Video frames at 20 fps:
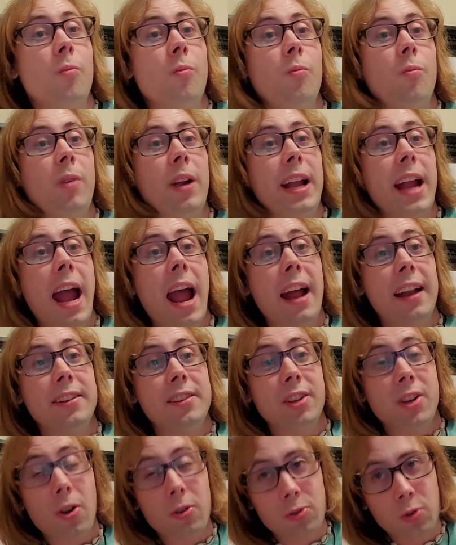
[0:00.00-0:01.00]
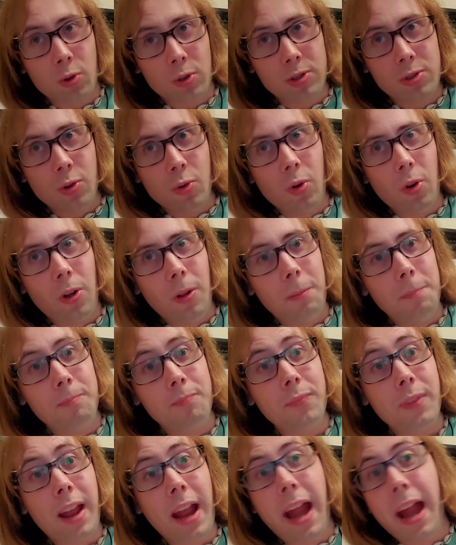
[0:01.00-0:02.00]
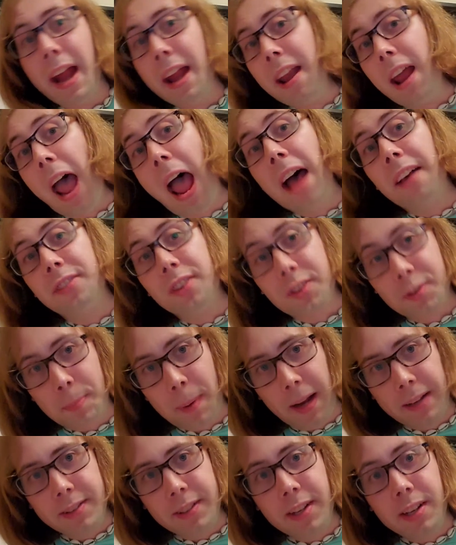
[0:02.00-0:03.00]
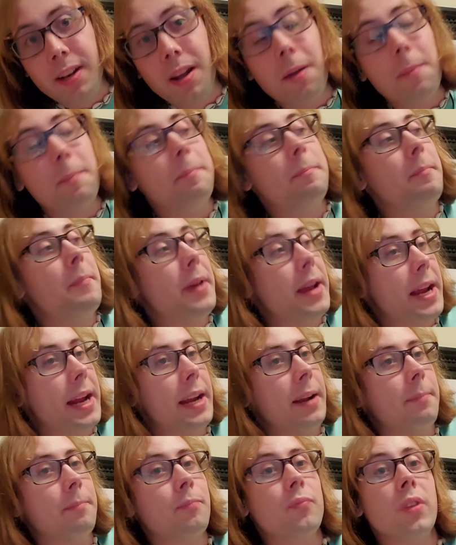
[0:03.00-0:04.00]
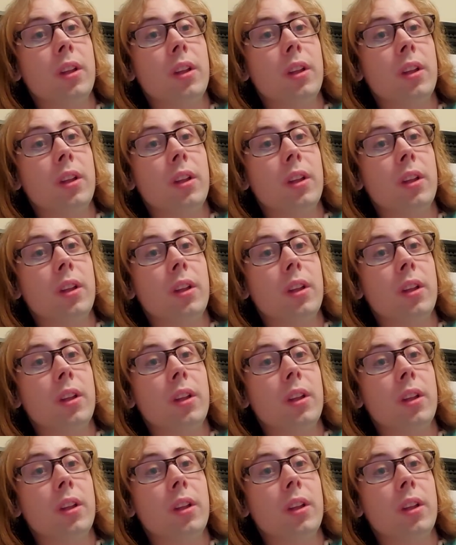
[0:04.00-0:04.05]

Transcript: we had to go to a duel. And as expected, me,